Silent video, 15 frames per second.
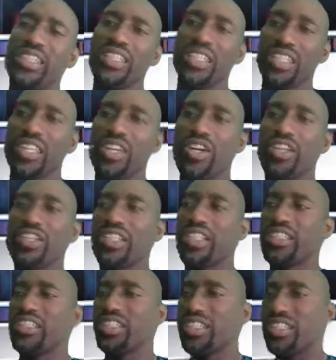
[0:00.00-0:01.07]
locked
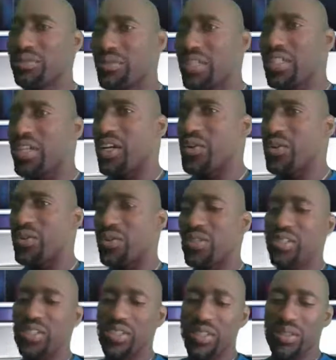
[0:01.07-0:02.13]
into this RICO
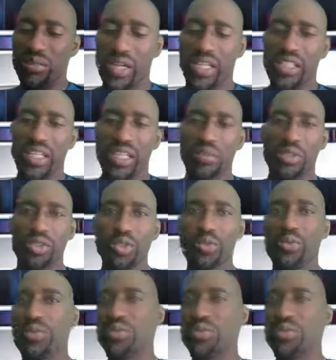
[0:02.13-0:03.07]
by the name of Duke.